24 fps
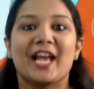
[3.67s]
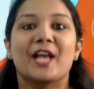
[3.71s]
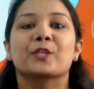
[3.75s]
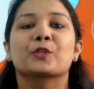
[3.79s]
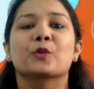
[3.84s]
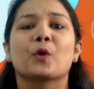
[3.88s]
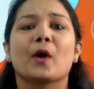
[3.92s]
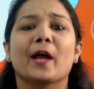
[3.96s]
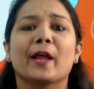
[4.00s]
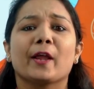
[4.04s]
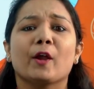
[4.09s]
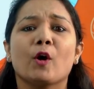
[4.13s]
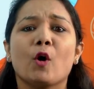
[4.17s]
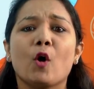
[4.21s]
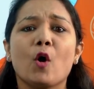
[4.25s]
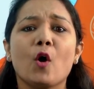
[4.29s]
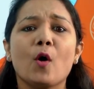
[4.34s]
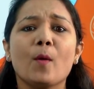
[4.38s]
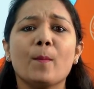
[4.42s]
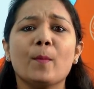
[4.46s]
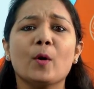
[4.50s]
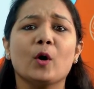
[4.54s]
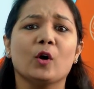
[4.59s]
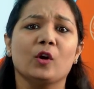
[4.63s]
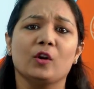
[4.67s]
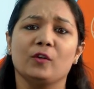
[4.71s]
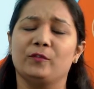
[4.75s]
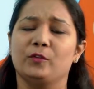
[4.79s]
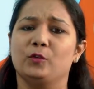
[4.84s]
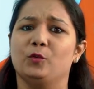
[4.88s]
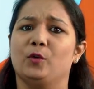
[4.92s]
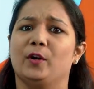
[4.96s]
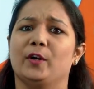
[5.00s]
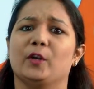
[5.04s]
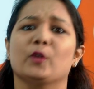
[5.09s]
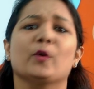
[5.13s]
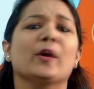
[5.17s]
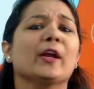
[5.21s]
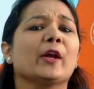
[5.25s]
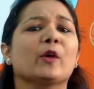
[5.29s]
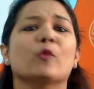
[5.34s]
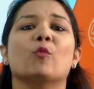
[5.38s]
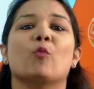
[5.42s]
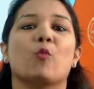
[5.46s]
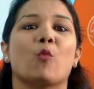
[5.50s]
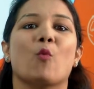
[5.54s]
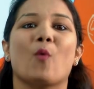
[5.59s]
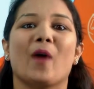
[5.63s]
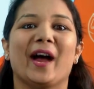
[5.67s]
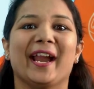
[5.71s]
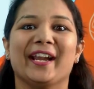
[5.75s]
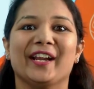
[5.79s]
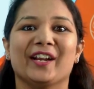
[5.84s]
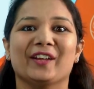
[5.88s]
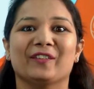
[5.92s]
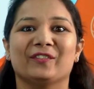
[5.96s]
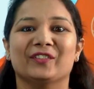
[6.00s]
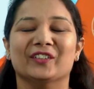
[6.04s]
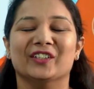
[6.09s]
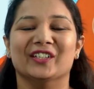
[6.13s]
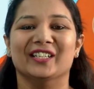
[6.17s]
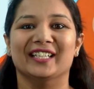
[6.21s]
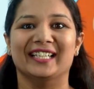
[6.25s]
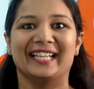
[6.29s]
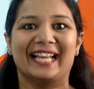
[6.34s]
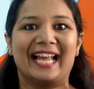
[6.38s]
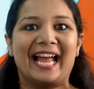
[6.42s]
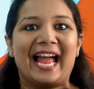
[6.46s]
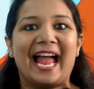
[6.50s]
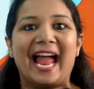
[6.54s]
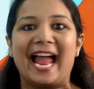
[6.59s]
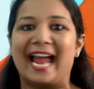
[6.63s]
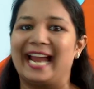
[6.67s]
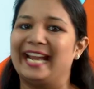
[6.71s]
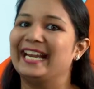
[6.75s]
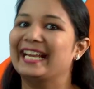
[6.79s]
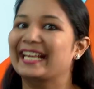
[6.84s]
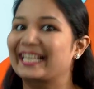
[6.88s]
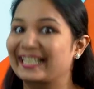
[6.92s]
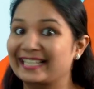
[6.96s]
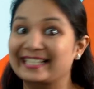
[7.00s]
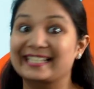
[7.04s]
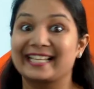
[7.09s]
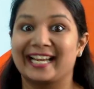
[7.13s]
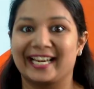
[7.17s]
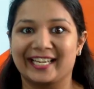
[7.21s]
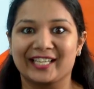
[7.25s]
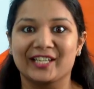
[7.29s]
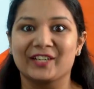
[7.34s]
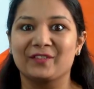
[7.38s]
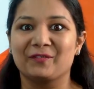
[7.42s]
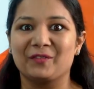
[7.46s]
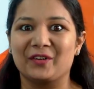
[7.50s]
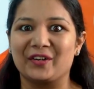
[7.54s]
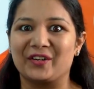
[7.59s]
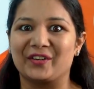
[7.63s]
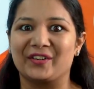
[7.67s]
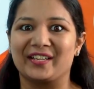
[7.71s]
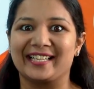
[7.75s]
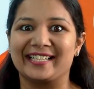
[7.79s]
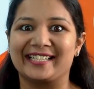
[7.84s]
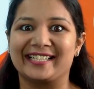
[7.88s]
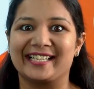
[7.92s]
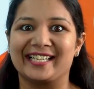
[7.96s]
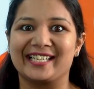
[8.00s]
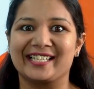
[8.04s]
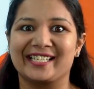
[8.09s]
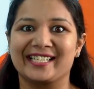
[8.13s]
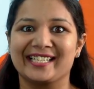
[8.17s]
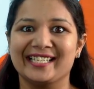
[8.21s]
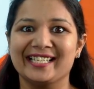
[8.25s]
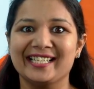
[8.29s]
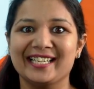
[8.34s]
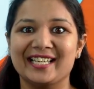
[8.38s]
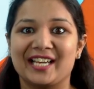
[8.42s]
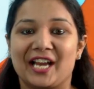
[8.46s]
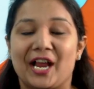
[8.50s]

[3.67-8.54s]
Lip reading: So I hope all of you are doing wonderful and excited for today's session.